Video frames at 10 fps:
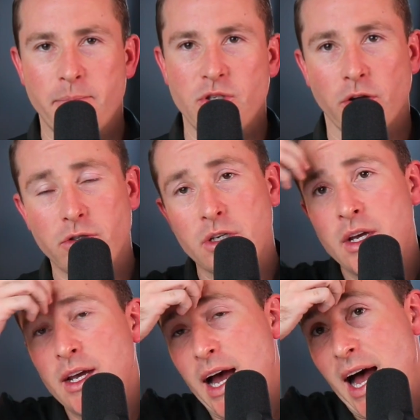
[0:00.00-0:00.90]
episodes.
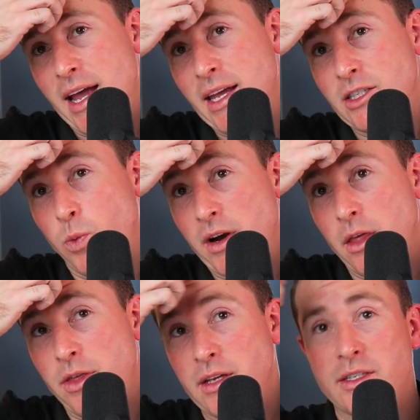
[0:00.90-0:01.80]
It's one of
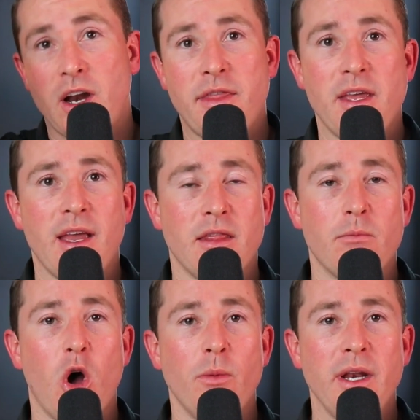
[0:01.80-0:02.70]
the things that I think at the
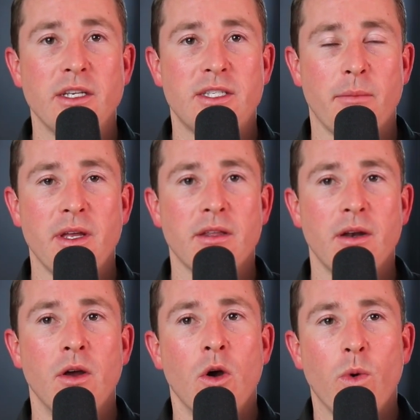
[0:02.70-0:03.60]
moment is something
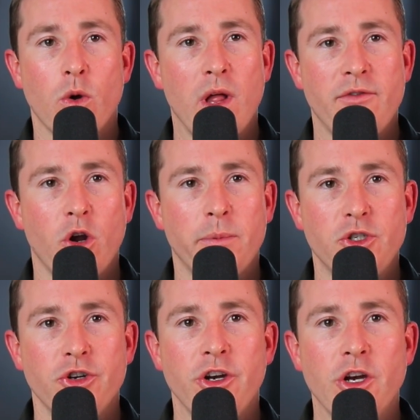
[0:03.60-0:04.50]
that we all have an
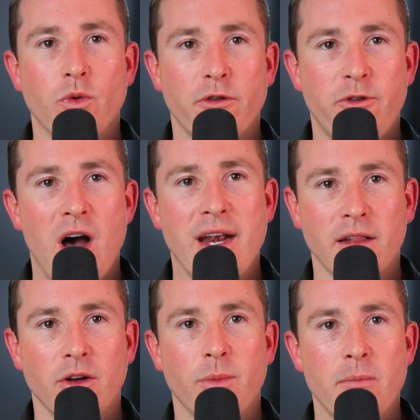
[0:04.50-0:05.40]
opportunity to refine
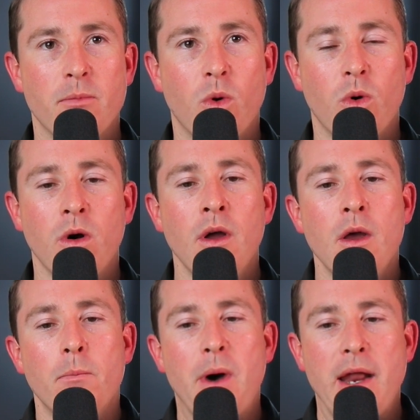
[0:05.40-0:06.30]
a little bit more.
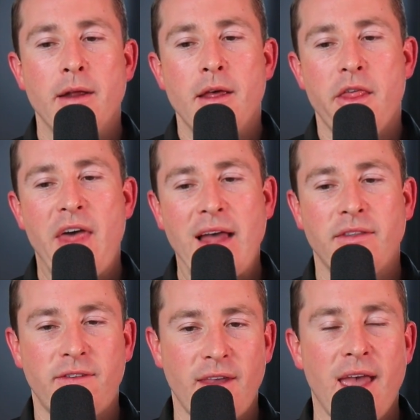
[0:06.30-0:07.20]
But
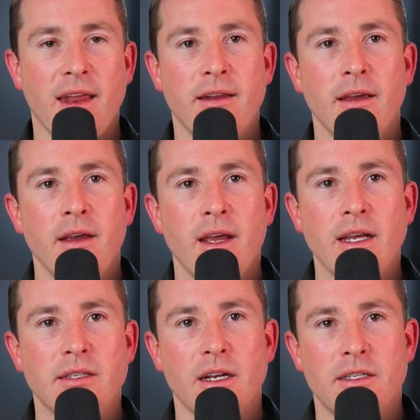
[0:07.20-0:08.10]
that said,
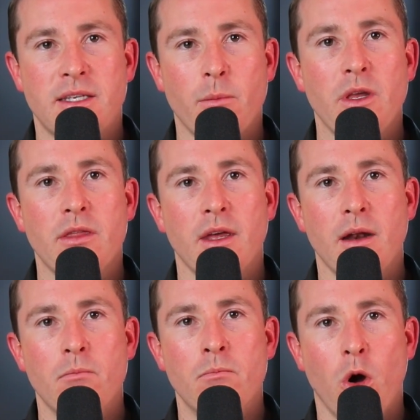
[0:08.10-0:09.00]
is that it's something
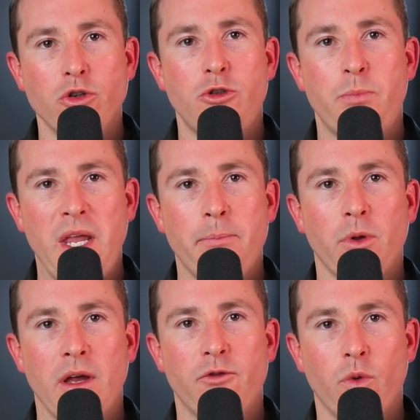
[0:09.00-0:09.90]
that most
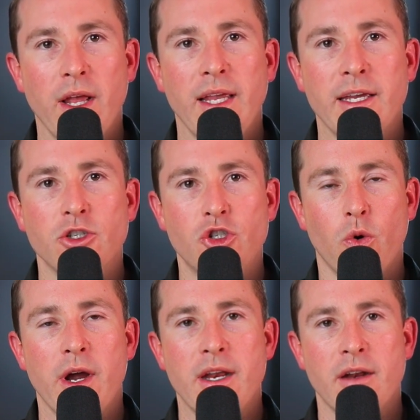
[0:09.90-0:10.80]
people have really
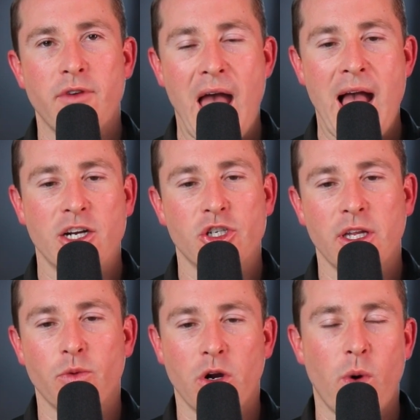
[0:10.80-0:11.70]
enjoyed and have
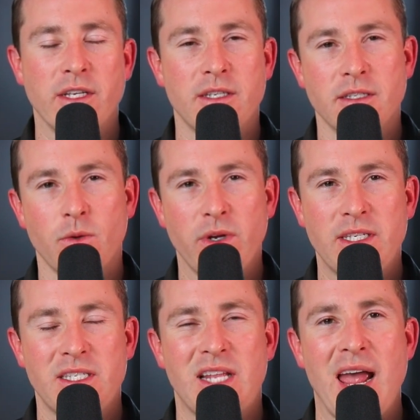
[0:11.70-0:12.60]
actually requested is that we
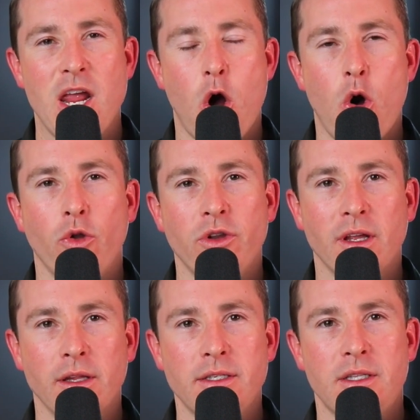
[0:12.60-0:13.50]
stay on
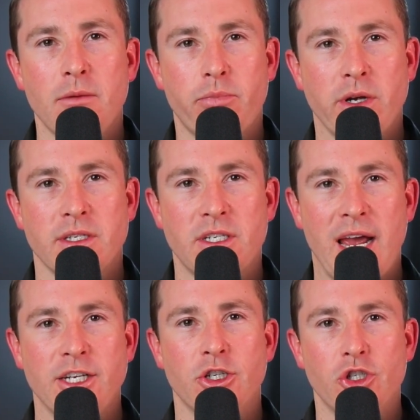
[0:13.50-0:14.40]
the listing
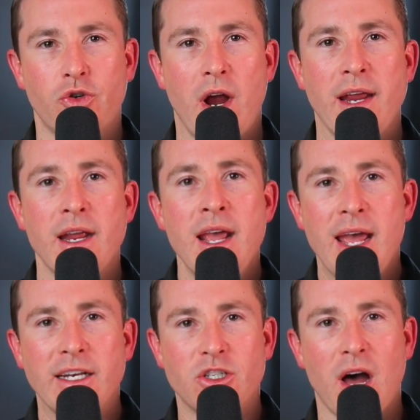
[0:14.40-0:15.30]
presentation train
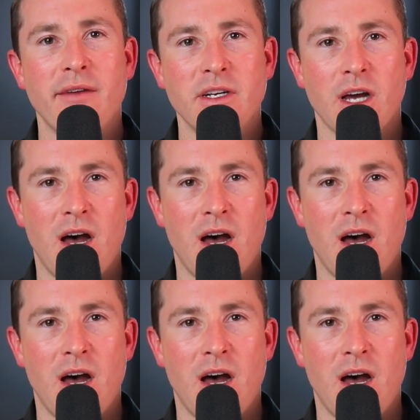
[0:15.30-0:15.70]
and dive into